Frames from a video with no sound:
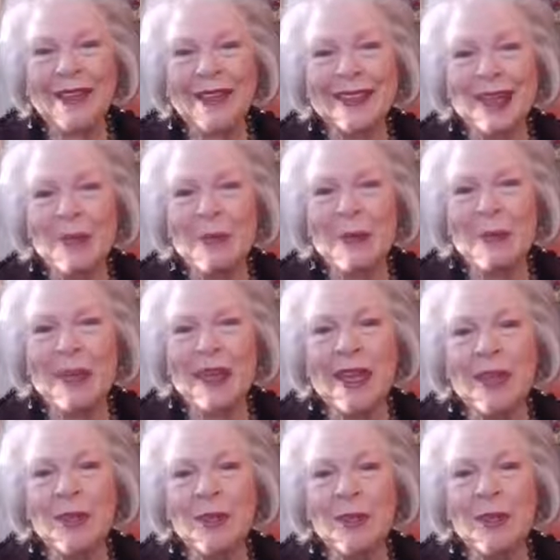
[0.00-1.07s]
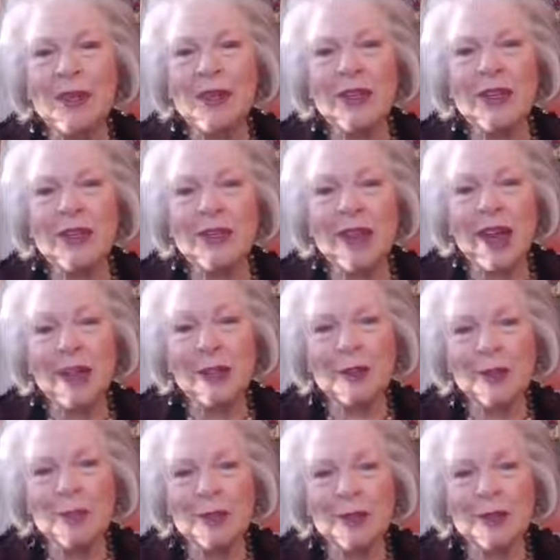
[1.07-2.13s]
Let me begin with an
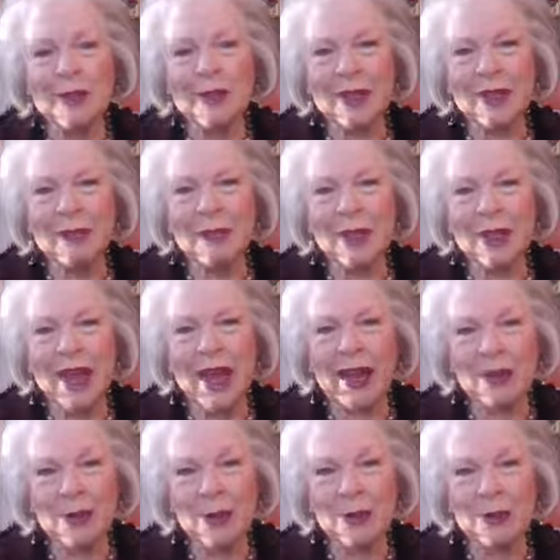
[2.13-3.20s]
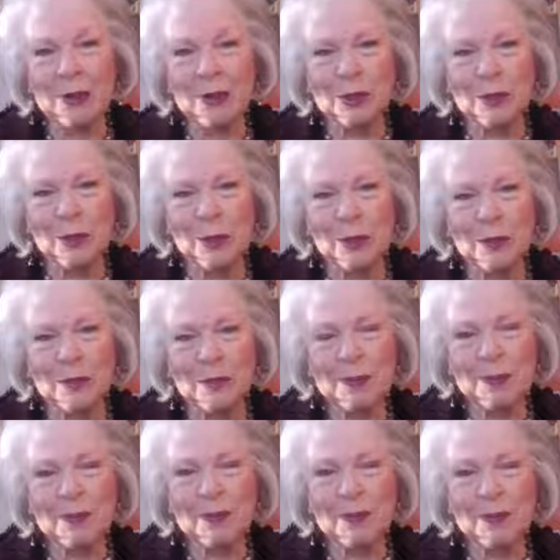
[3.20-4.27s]
acknowledgement of what I know is true.
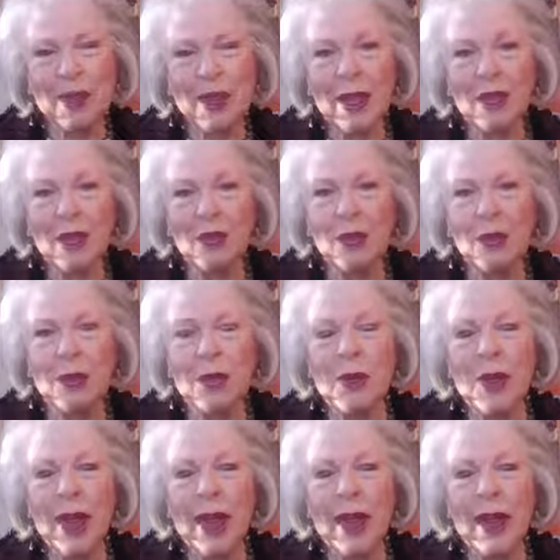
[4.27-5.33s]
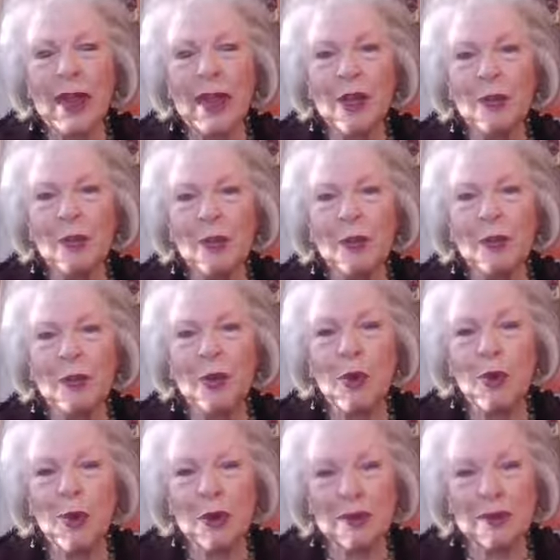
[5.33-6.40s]
You and I were
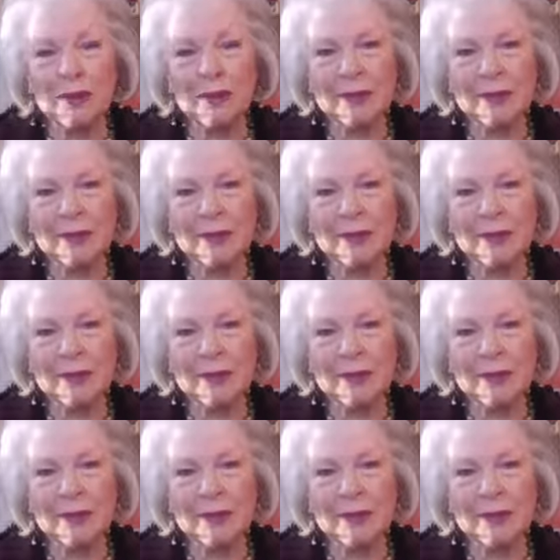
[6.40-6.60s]
born